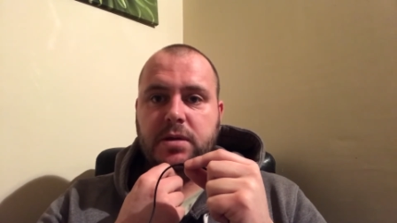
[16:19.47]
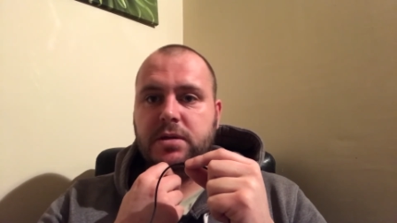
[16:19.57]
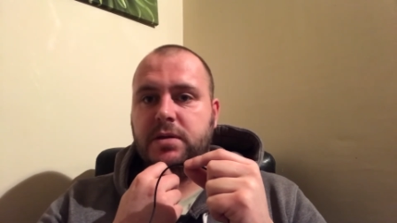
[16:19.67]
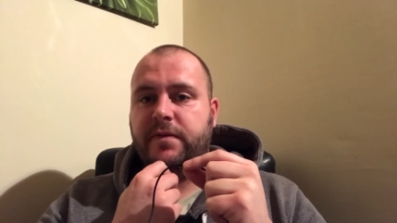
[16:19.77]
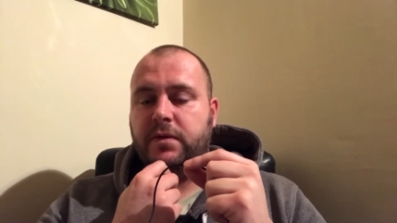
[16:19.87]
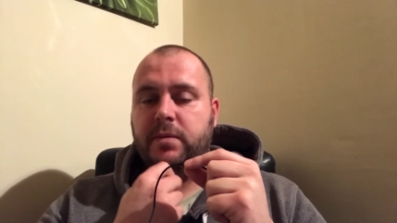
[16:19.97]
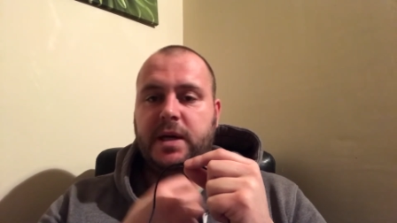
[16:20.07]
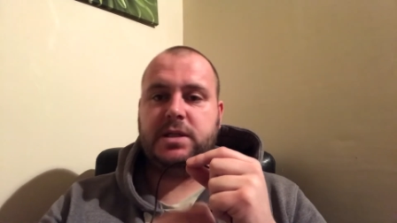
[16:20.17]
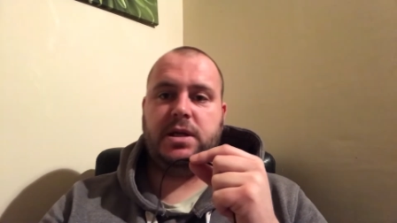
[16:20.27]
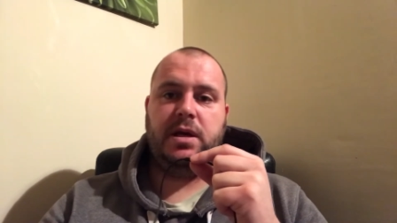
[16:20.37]
fall back
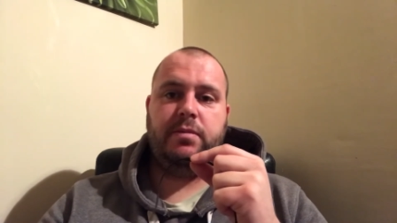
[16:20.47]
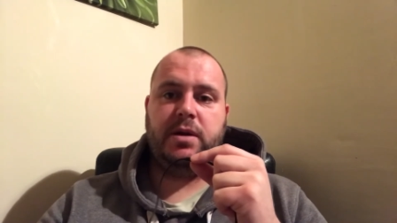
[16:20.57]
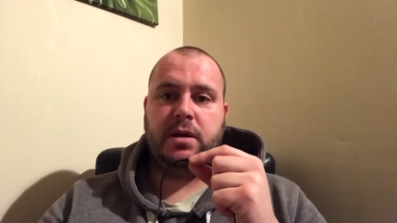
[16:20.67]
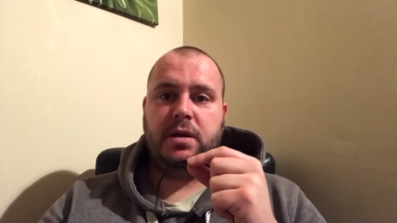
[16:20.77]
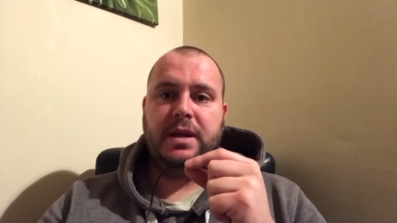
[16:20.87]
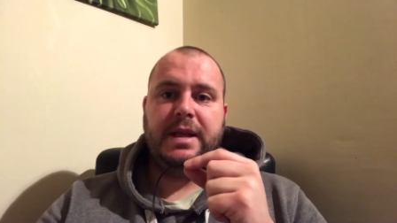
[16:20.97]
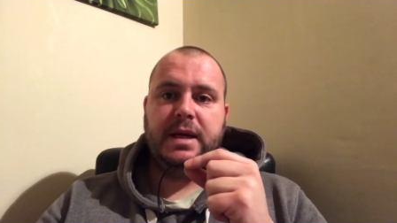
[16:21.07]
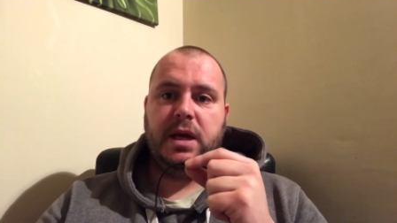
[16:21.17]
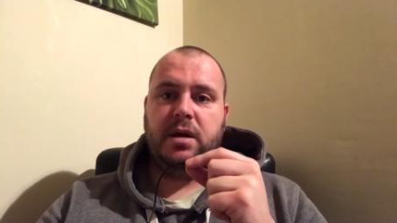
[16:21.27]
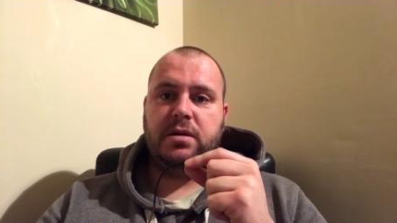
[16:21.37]
sleeping.
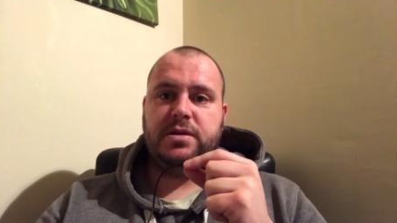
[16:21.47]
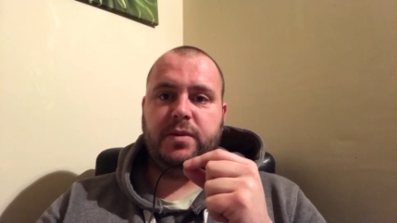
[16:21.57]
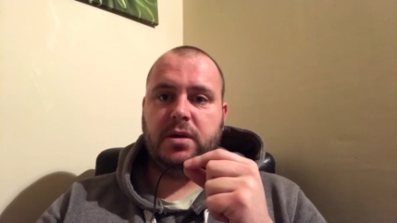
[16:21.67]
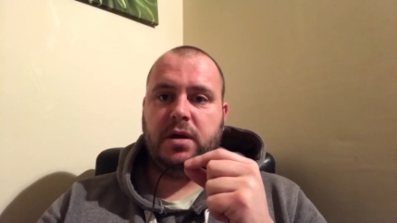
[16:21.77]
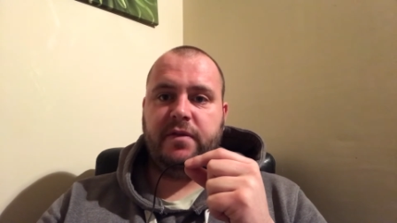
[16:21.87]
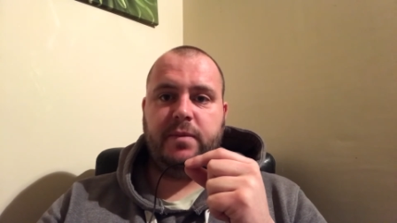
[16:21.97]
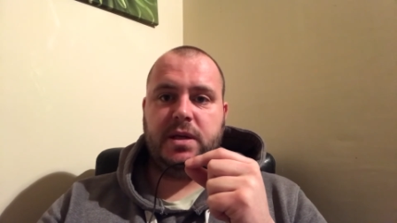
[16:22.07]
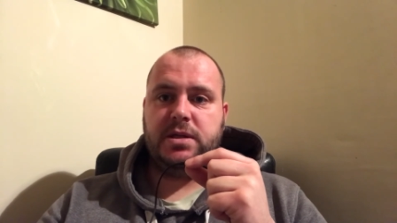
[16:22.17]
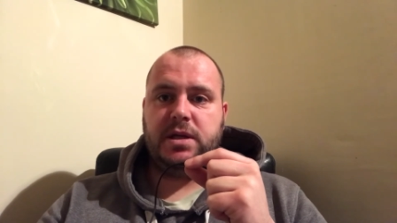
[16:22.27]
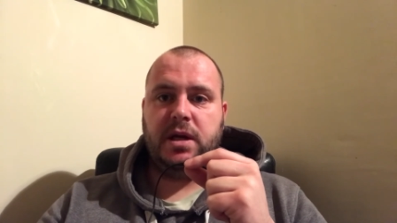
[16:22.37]
In hospital, I've been
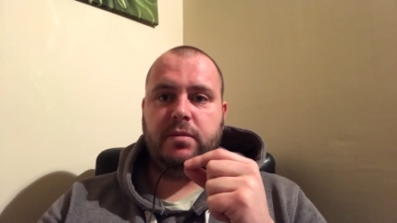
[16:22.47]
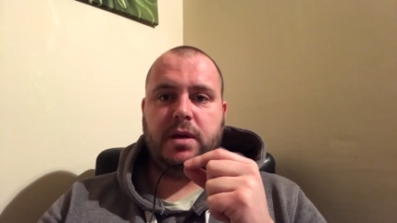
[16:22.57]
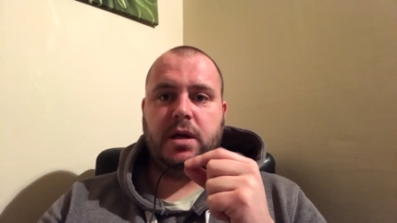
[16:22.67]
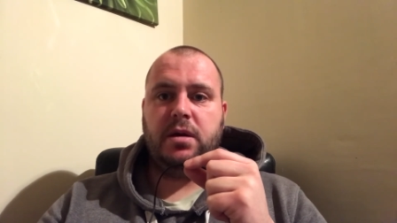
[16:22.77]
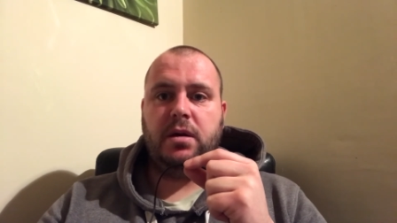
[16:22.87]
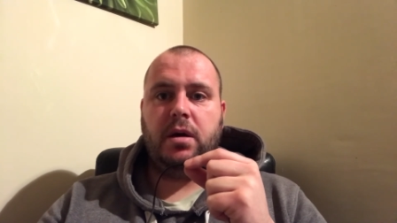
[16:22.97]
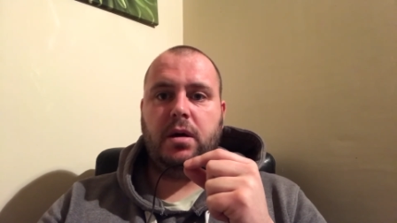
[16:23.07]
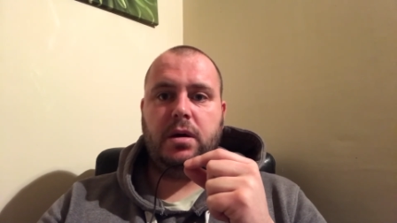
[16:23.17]
sleeping a lot.